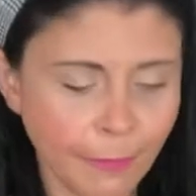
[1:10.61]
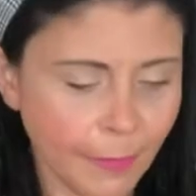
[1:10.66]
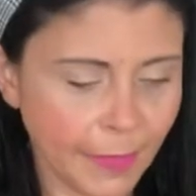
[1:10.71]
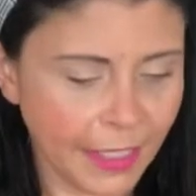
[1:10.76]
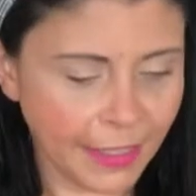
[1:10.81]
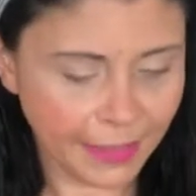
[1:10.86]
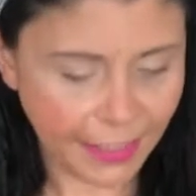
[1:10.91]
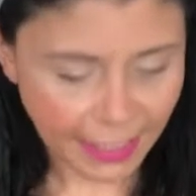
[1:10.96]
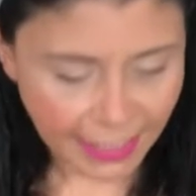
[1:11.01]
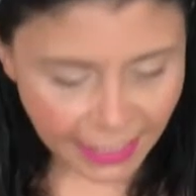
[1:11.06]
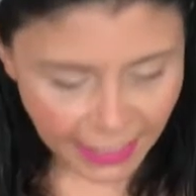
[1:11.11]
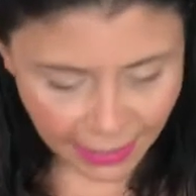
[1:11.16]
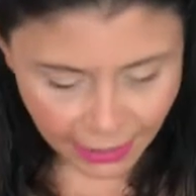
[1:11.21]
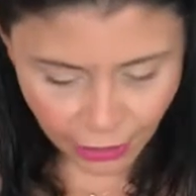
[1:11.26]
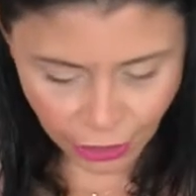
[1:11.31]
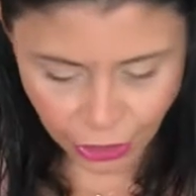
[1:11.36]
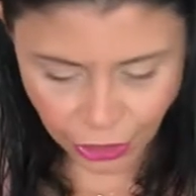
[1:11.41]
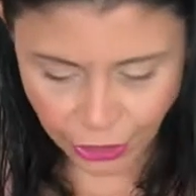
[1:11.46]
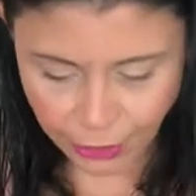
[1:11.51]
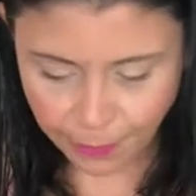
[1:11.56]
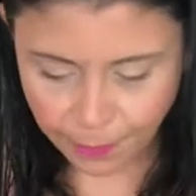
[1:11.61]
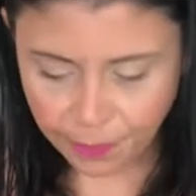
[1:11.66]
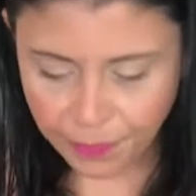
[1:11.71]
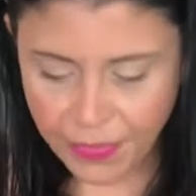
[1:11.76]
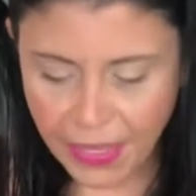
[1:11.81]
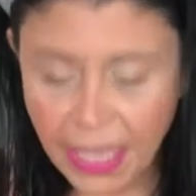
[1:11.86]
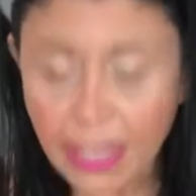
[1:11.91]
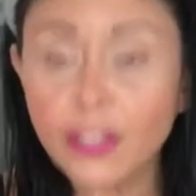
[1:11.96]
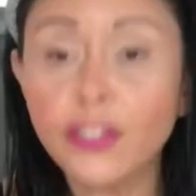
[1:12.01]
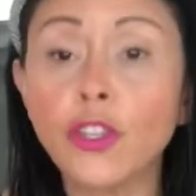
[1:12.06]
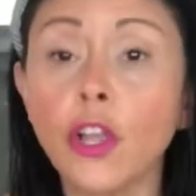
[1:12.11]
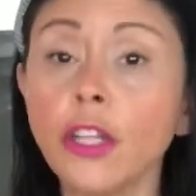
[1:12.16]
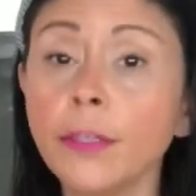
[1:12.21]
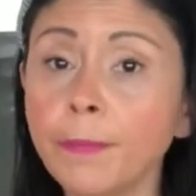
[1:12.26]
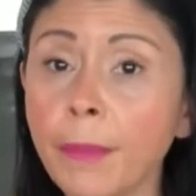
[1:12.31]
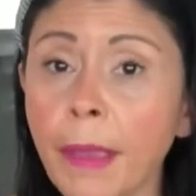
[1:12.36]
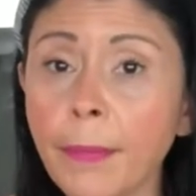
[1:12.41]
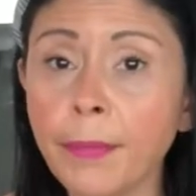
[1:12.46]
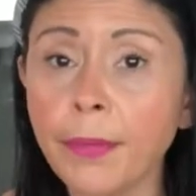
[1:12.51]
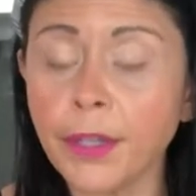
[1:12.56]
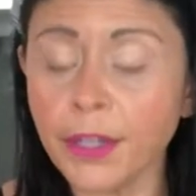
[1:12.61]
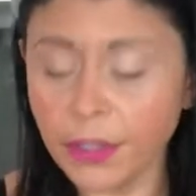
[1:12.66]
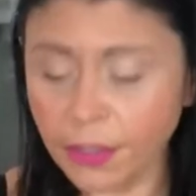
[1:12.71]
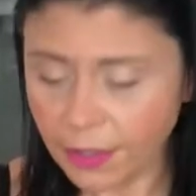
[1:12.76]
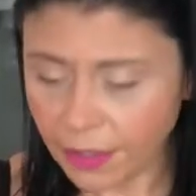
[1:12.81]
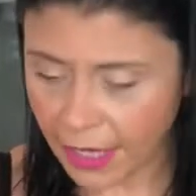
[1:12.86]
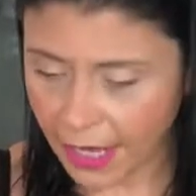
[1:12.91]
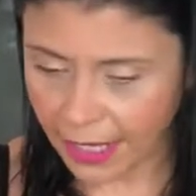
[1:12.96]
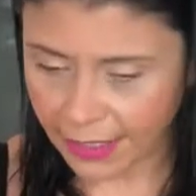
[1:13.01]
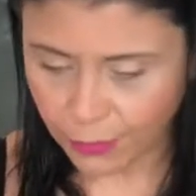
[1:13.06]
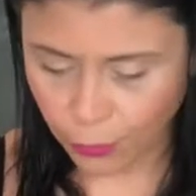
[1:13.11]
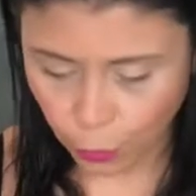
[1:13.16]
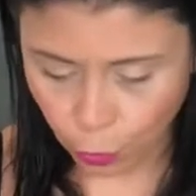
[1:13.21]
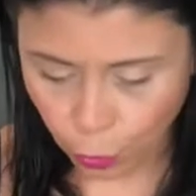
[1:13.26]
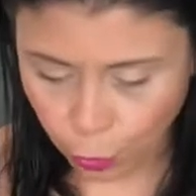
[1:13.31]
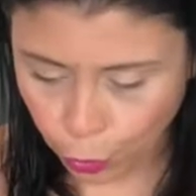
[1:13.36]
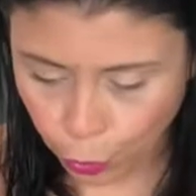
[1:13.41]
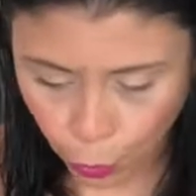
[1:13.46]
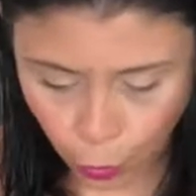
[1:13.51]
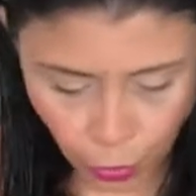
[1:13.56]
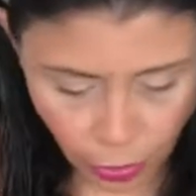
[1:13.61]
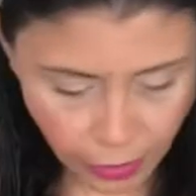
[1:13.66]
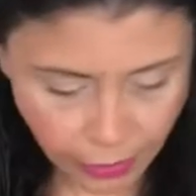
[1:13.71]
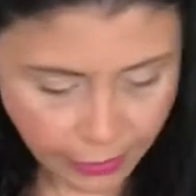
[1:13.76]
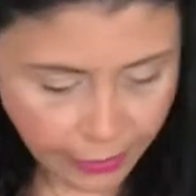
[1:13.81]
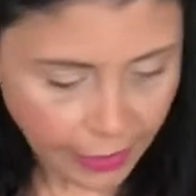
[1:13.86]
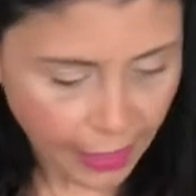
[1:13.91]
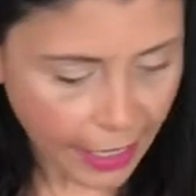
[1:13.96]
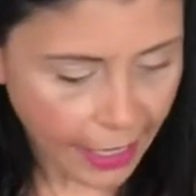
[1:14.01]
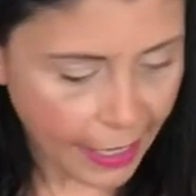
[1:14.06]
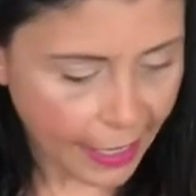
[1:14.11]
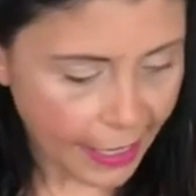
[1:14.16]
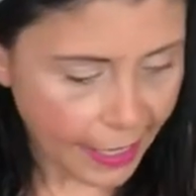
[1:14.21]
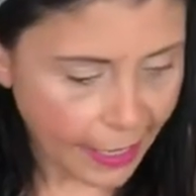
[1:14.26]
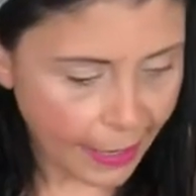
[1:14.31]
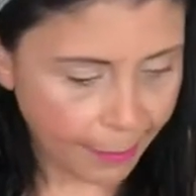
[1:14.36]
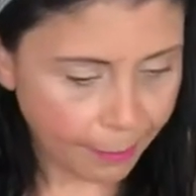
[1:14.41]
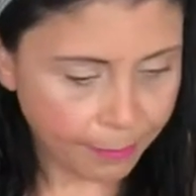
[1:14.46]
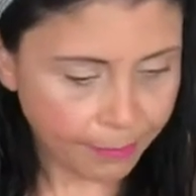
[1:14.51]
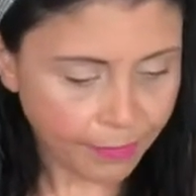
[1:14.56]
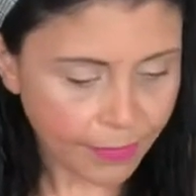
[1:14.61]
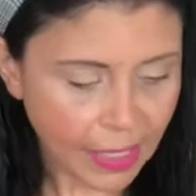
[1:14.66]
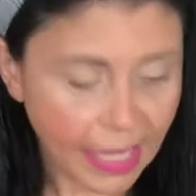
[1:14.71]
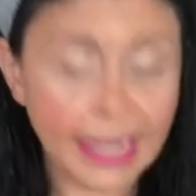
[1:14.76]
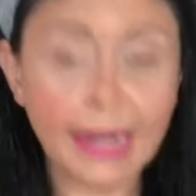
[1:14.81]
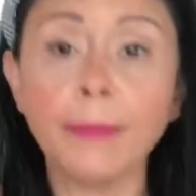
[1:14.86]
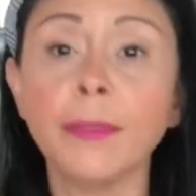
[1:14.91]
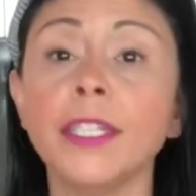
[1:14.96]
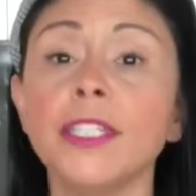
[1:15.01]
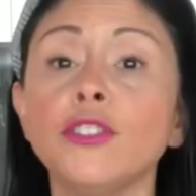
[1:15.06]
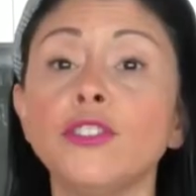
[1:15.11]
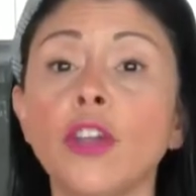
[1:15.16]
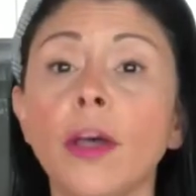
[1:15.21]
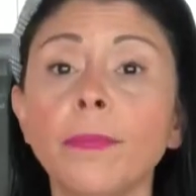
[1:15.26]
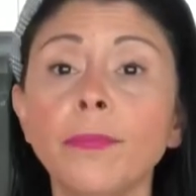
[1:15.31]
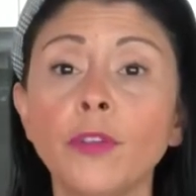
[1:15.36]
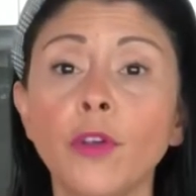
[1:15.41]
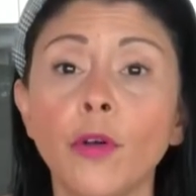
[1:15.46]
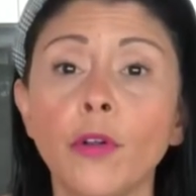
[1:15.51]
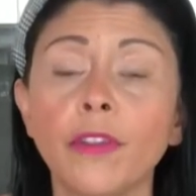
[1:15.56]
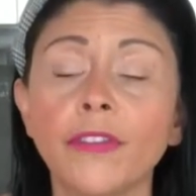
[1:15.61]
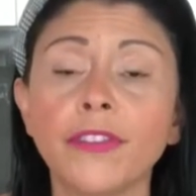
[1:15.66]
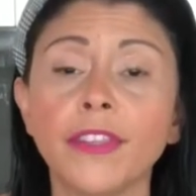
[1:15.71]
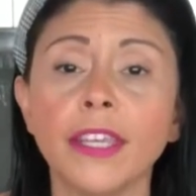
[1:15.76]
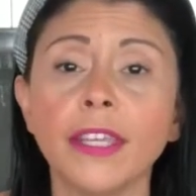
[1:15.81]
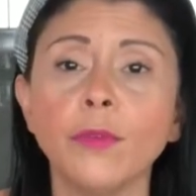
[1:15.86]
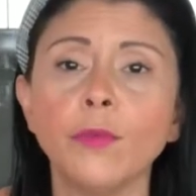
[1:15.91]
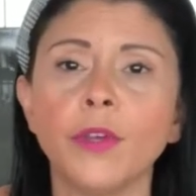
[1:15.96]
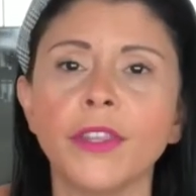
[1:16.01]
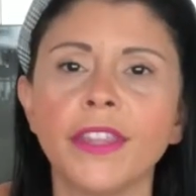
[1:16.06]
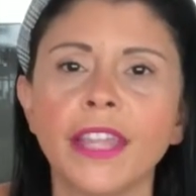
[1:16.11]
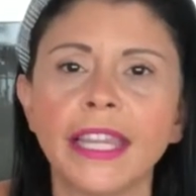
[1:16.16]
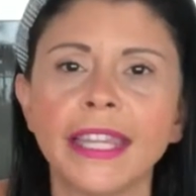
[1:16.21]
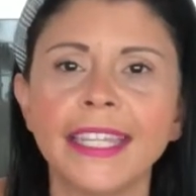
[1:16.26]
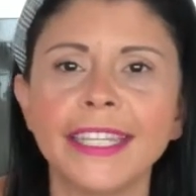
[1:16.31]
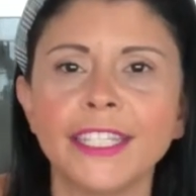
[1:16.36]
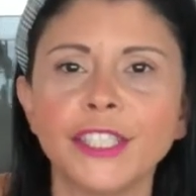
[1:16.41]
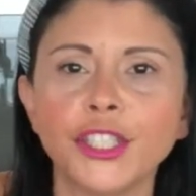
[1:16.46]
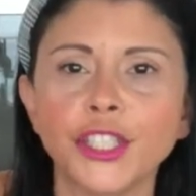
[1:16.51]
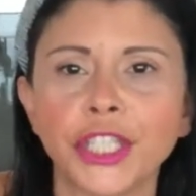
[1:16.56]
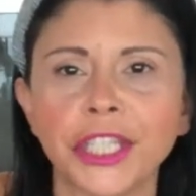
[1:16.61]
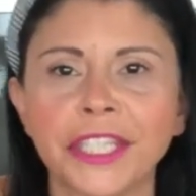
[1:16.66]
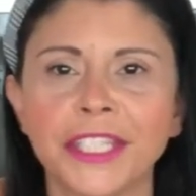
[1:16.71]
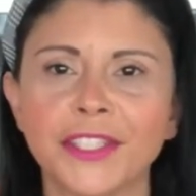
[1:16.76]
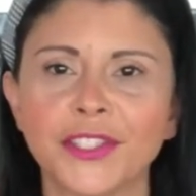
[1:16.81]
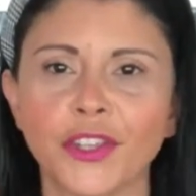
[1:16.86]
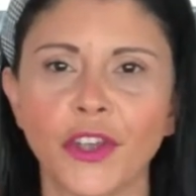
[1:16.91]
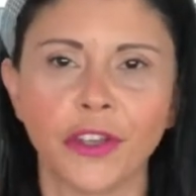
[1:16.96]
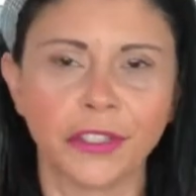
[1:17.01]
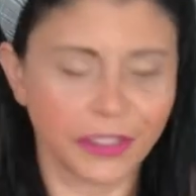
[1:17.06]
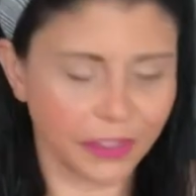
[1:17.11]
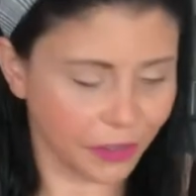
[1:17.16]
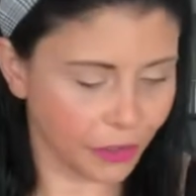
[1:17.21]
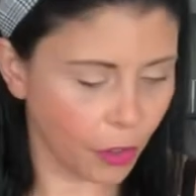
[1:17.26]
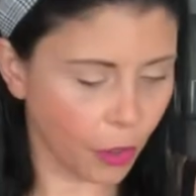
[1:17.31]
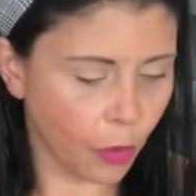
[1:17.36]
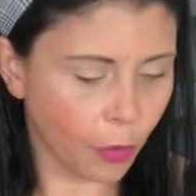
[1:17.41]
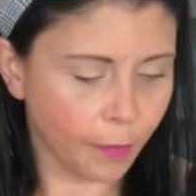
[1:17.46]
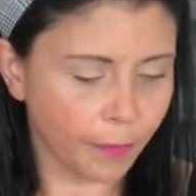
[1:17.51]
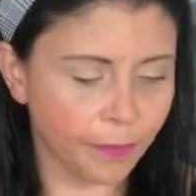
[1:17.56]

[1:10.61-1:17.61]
in the quiche, salt, pepper as usual, and I'm gonna top the whole thing with a little chili sauce. So